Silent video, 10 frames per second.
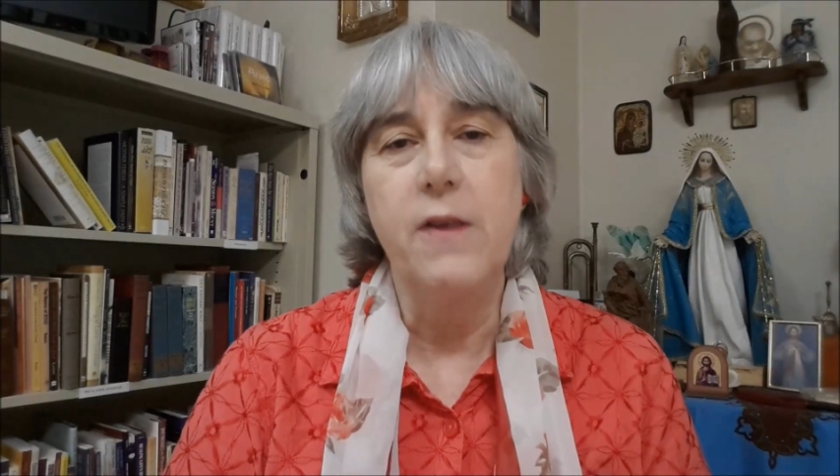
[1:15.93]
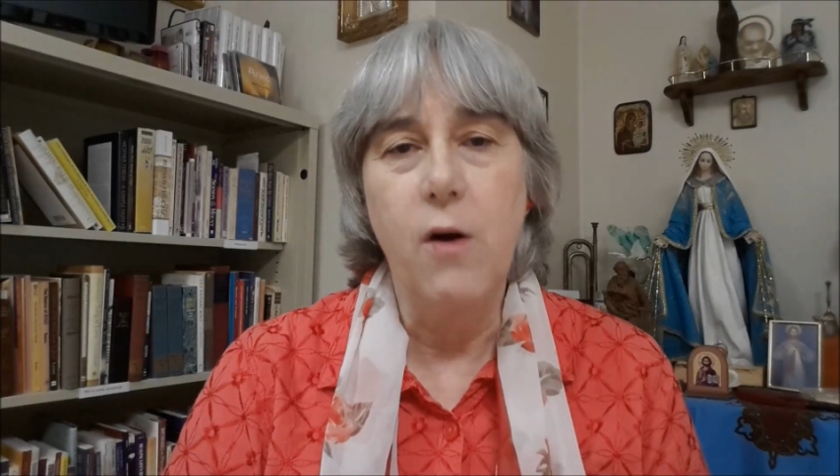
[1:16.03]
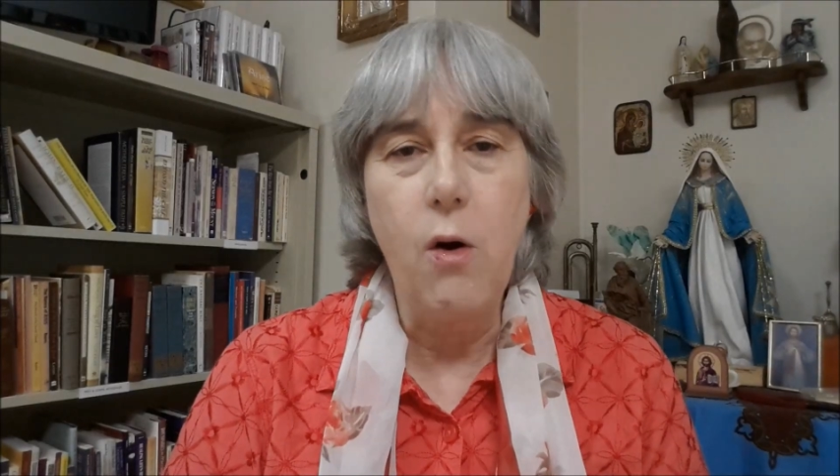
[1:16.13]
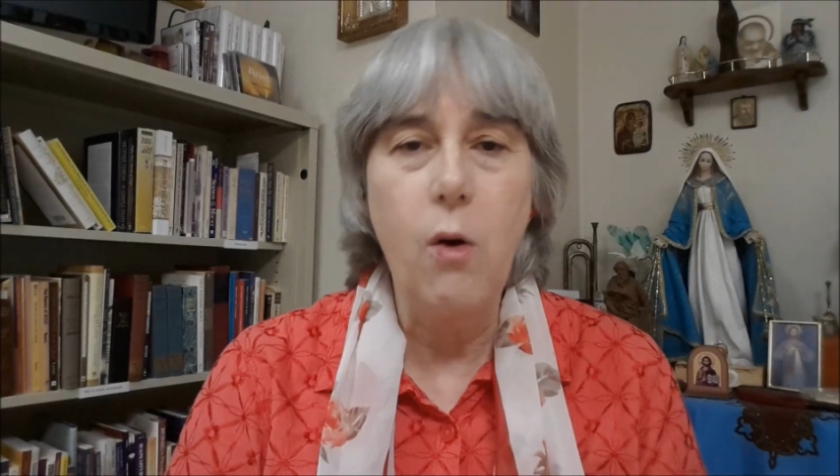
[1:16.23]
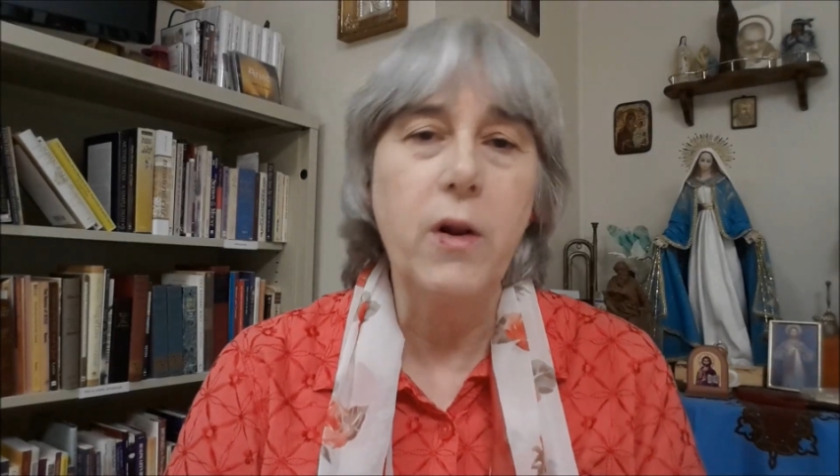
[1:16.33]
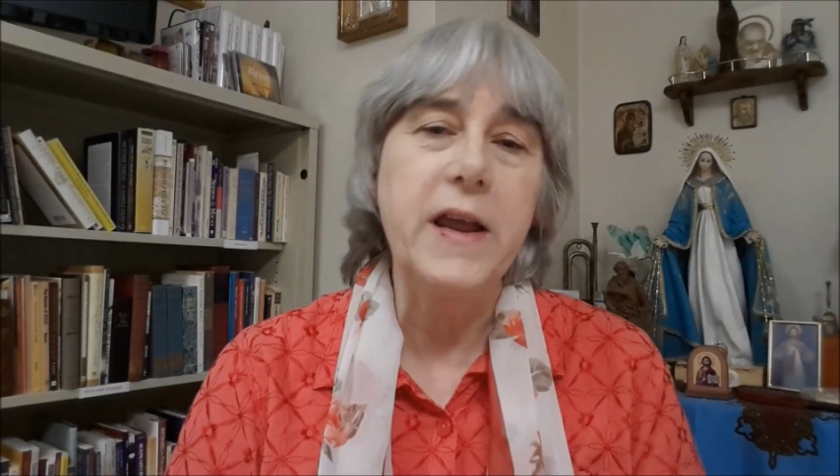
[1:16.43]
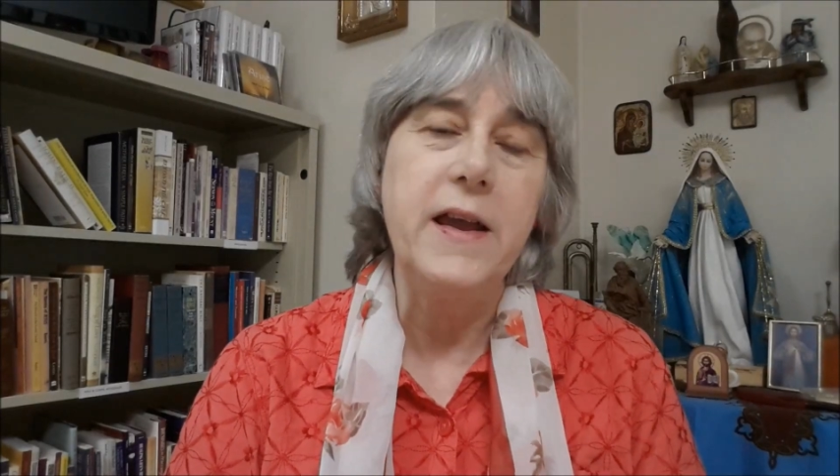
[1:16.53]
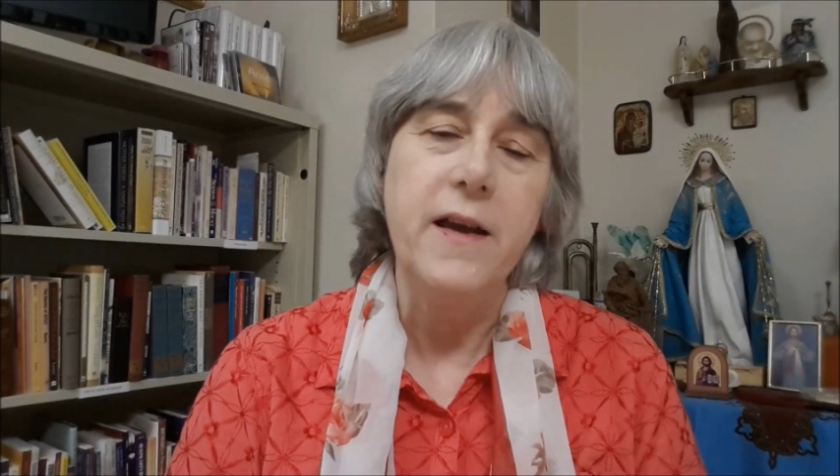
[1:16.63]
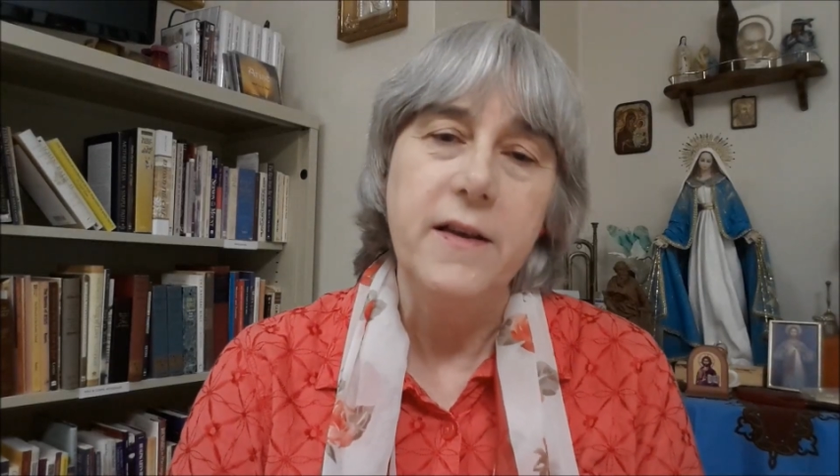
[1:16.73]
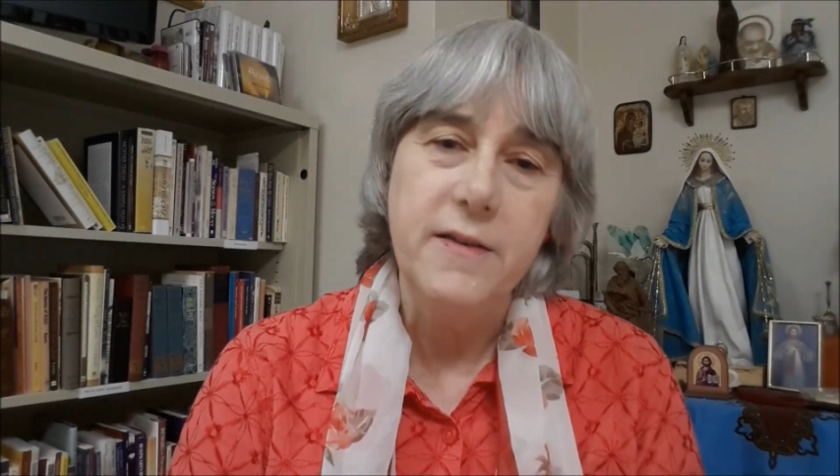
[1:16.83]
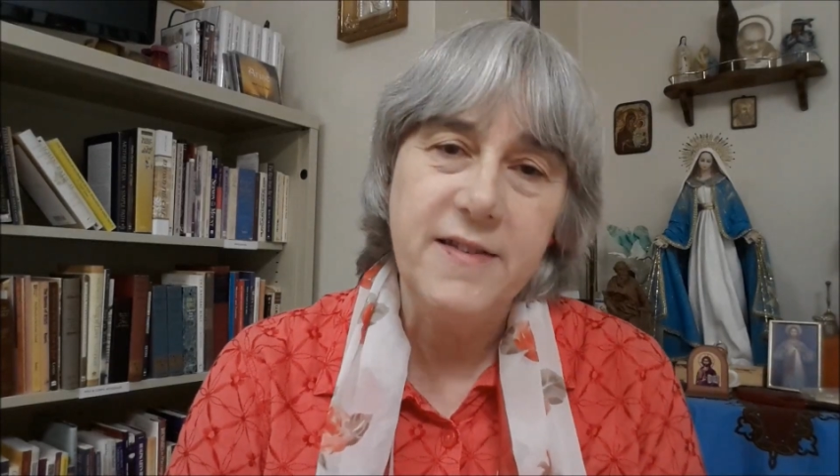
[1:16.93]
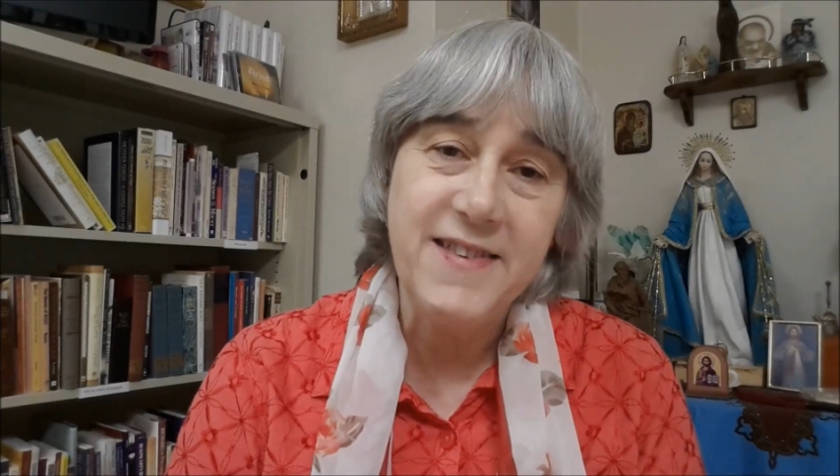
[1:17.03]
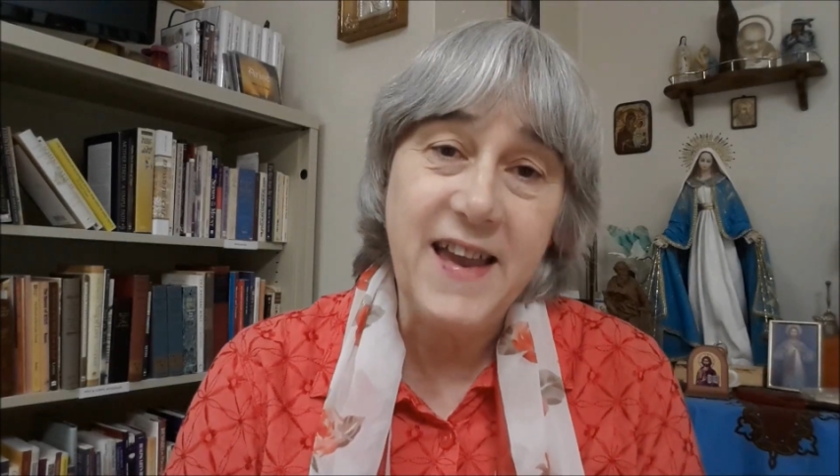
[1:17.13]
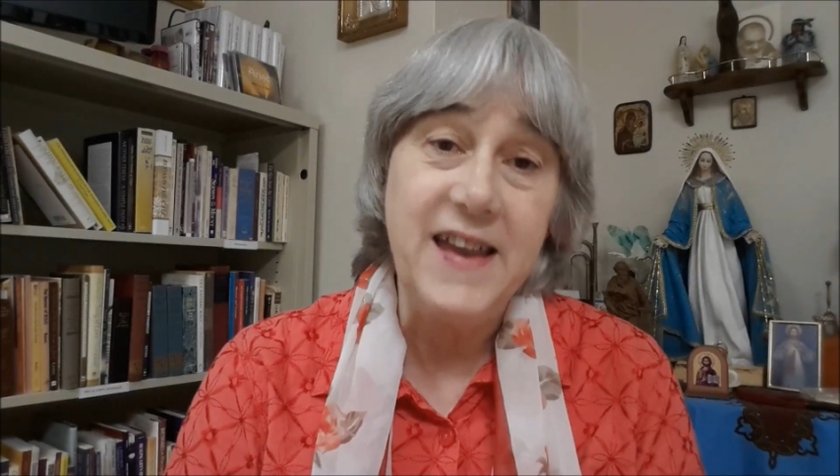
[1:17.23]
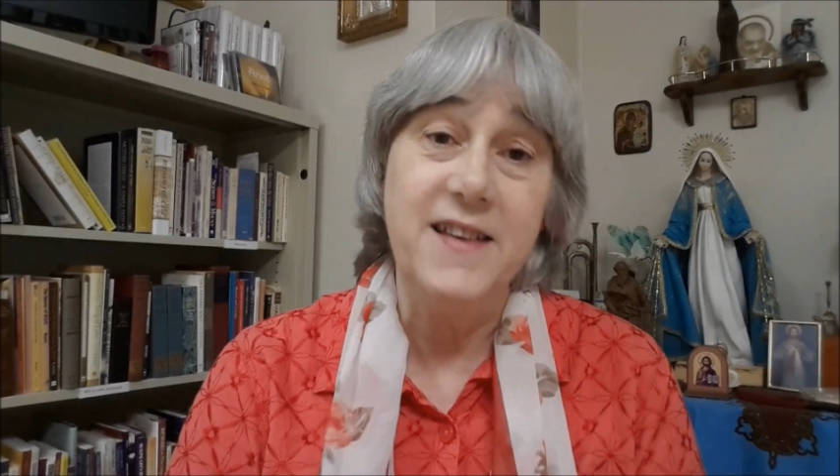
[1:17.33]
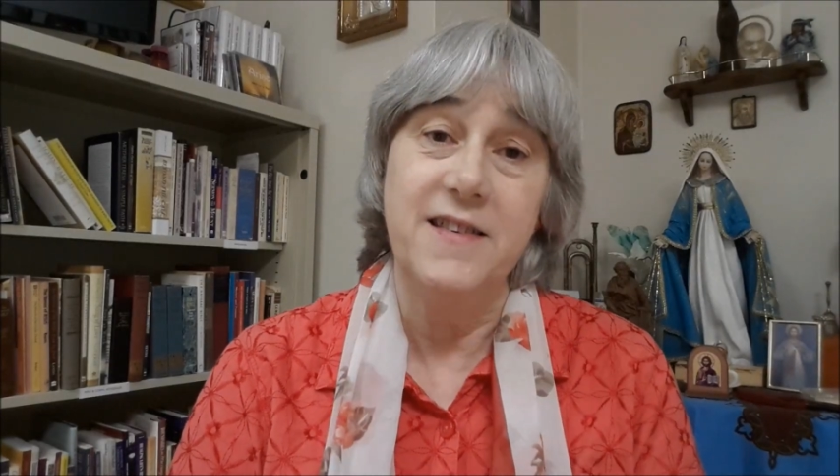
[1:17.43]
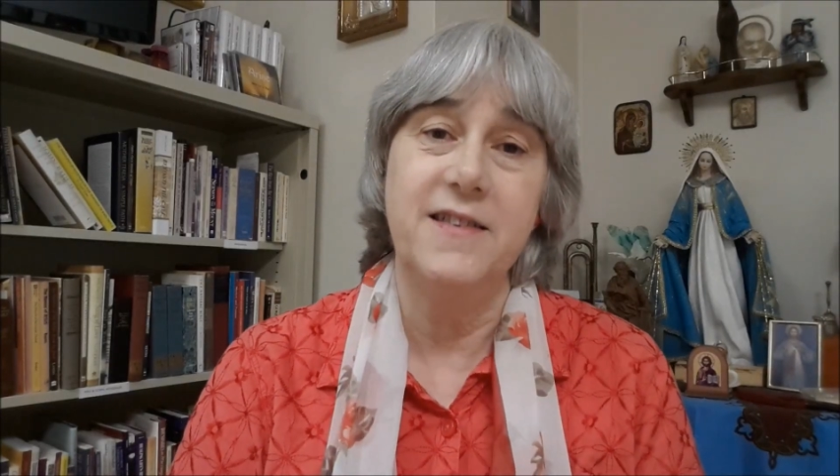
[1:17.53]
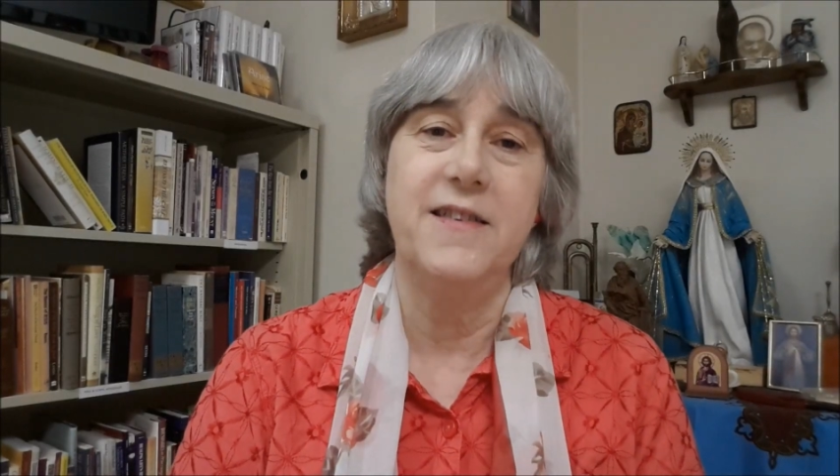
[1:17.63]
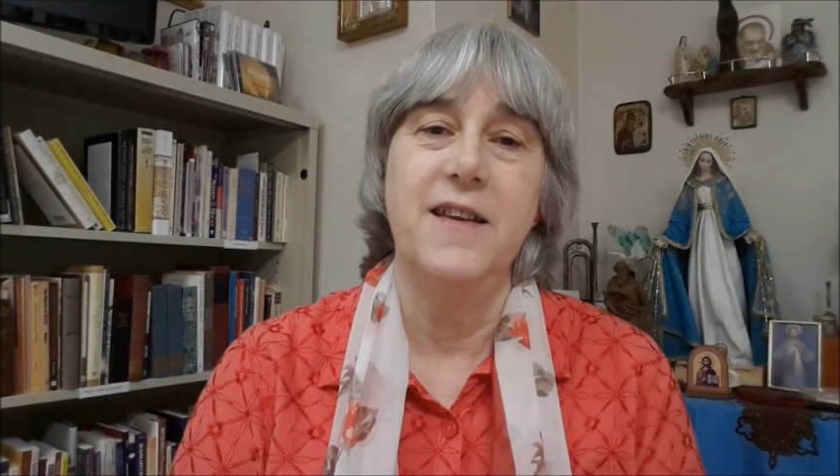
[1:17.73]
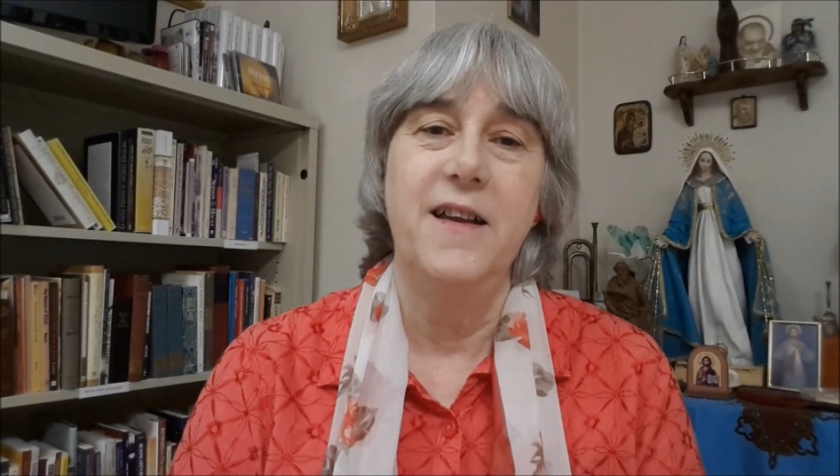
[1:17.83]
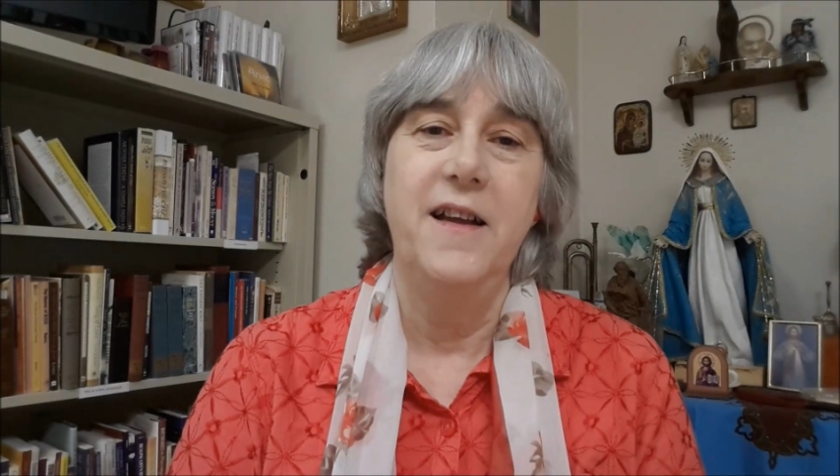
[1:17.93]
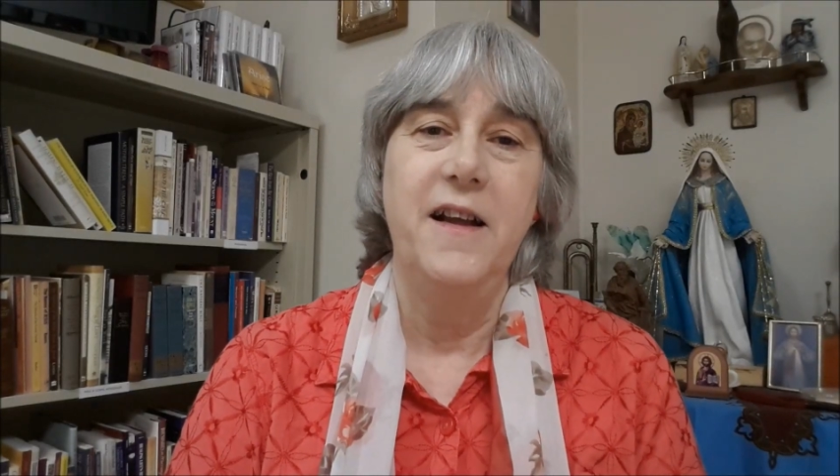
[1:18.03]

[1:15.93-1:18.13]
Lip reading: the holy saints